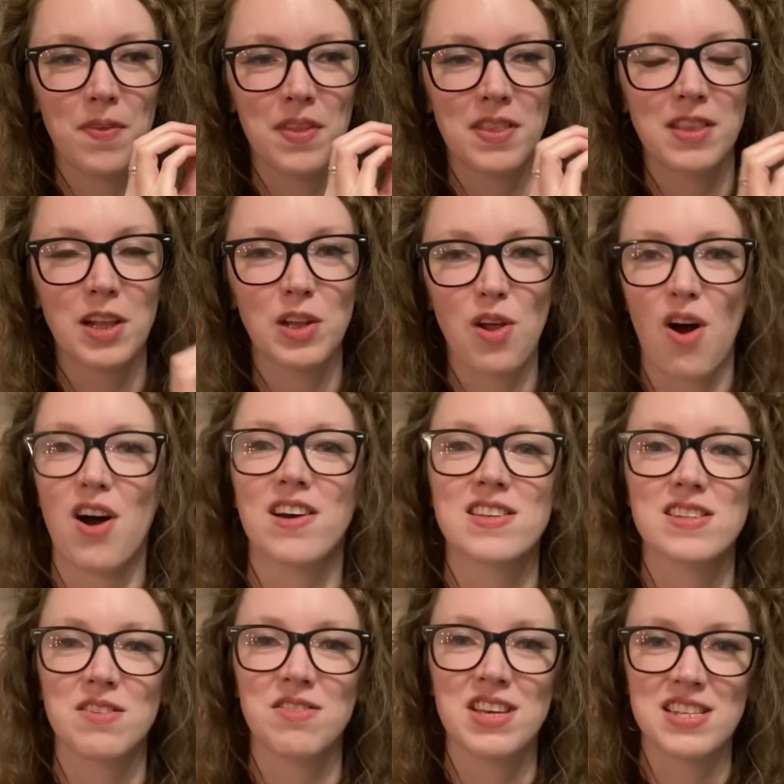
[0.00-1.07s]
the
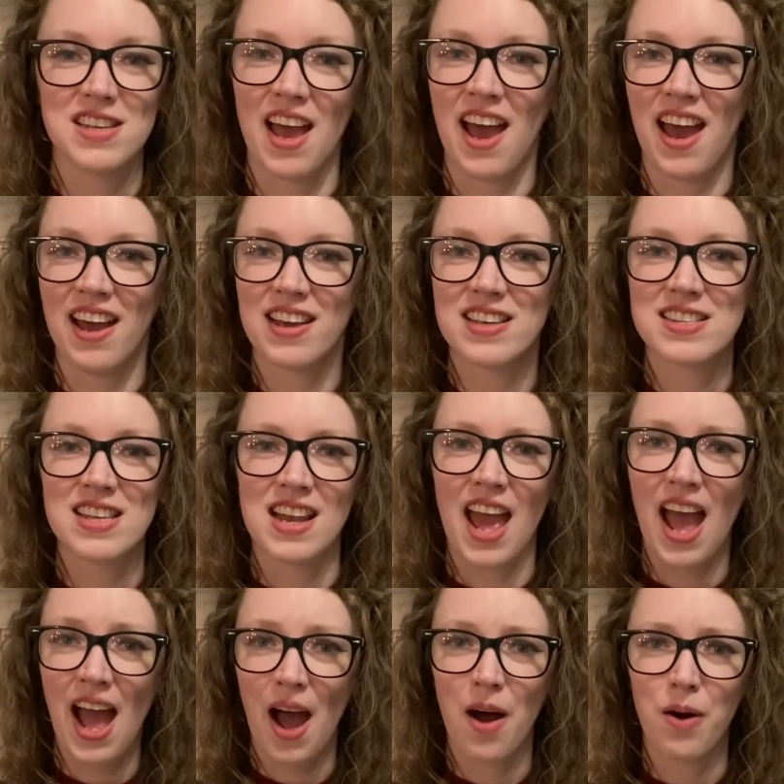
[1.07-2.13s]
loss of his ex and
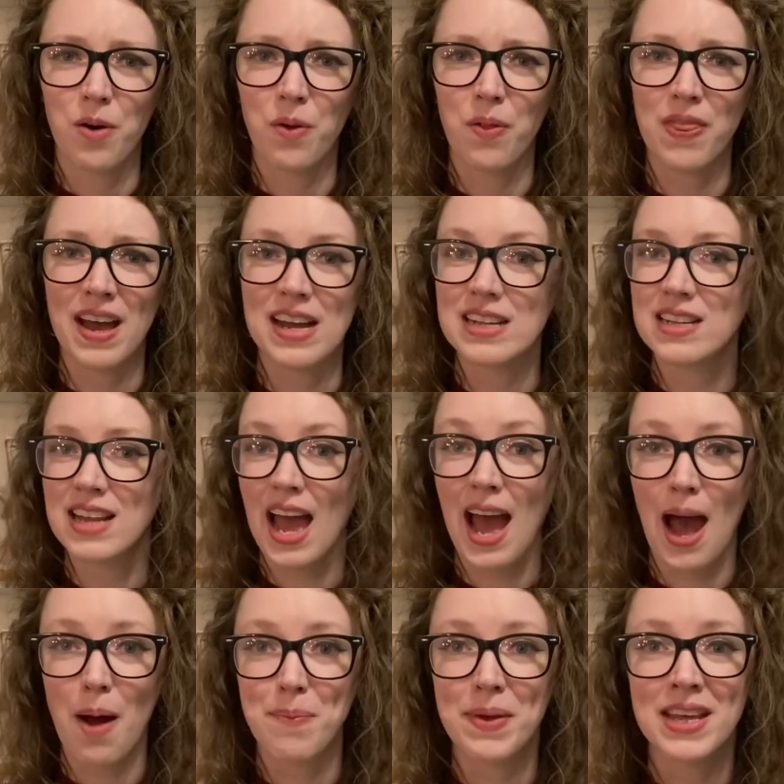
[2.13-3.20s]
how that
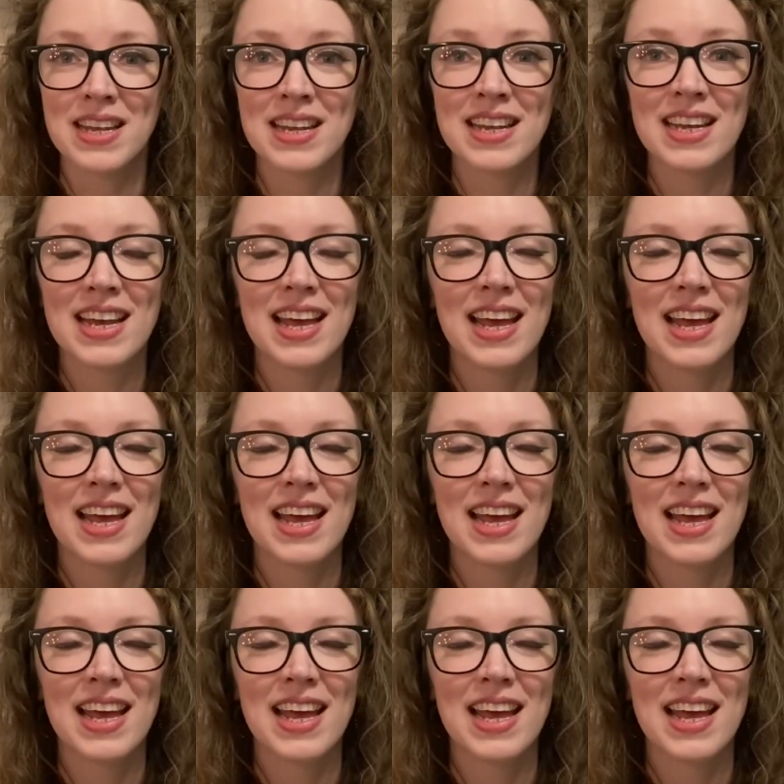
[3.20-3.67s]
happened.